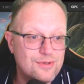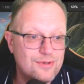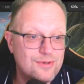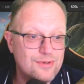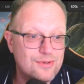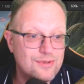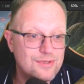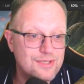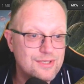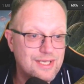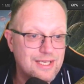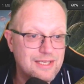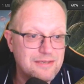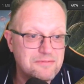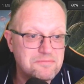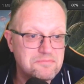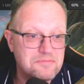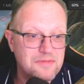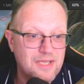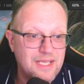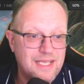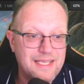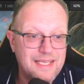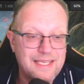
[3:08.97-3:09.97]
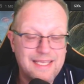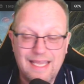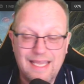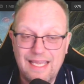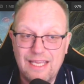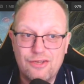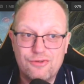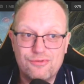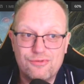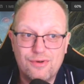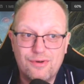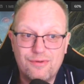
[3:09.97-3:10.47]
or
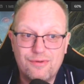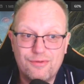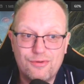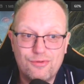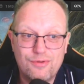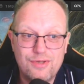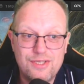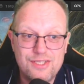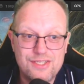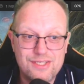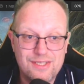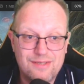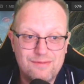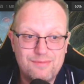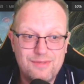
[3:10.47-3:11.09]
gain control of a creature.